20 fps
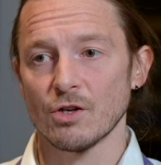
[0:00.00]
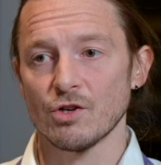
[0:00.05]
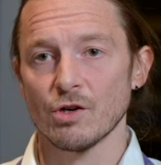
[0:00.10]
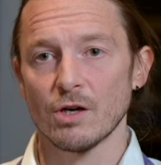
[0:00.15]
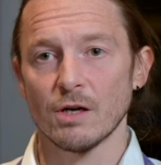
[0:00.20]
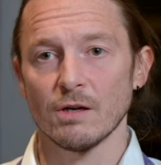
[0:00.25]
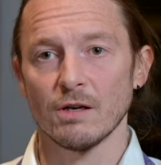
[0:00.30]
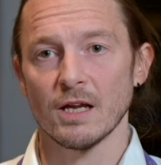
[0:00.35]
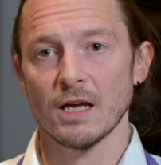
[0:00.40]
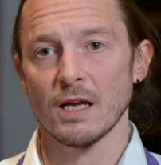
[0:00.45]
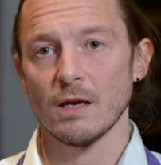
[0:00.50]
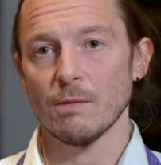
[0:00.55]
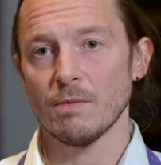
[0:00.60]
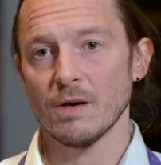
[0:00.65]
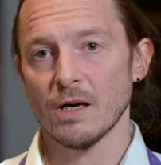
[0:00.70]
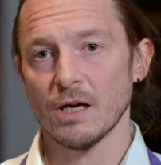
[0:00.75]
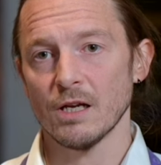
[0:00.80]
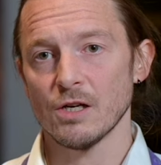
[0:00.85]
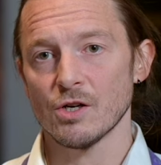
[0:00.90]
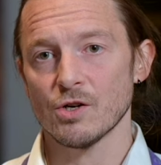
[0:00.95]
I try and keep
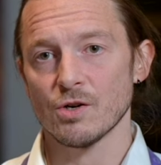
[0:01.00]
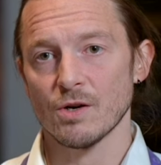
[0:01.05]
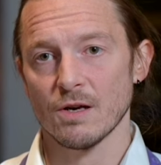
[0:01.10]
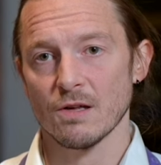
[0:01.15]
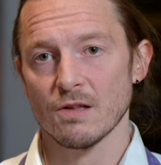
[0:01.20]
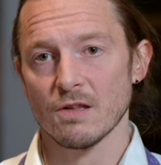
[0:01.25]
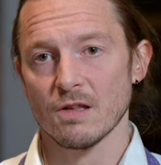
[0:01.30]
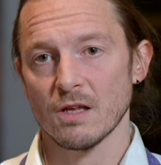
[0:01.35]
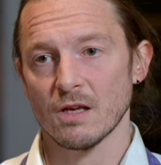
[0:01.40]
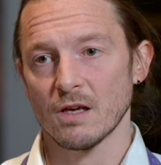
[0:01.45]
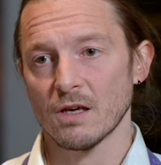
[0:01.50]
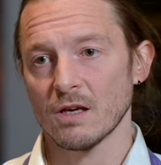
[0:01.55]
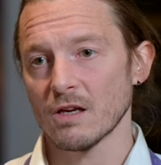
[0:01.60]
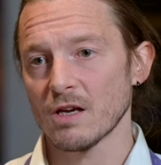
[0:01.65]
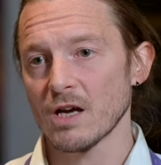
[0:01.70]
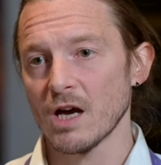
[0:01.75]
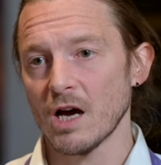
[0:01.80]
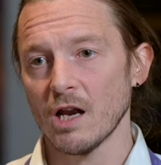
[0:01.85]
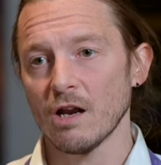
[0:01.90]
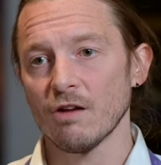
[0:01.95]
it interesting,
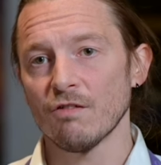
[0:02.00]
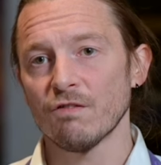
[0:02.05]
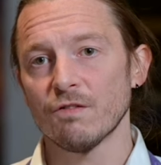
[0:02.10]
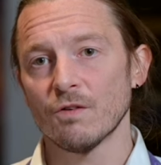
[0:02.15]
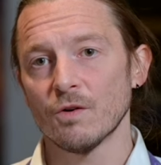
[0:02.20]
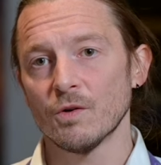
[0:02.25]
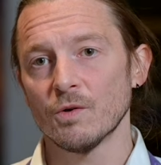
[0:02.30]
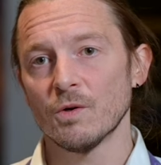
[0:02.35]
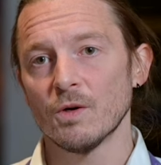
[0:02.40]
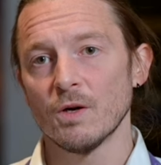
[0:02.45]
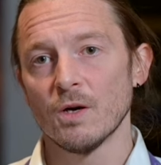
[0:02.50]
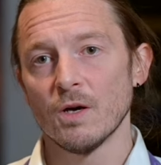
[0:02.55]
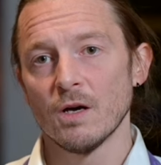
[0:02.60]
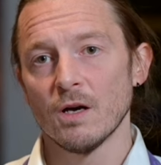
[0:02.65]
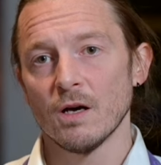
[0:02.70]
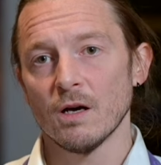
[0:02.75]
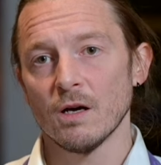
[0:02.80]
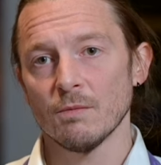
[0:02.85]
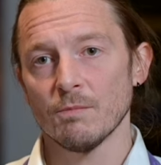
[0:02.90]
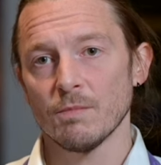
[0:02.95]
colourful,
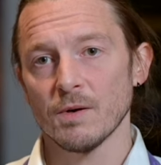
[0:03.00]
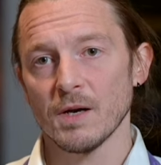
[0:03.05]
and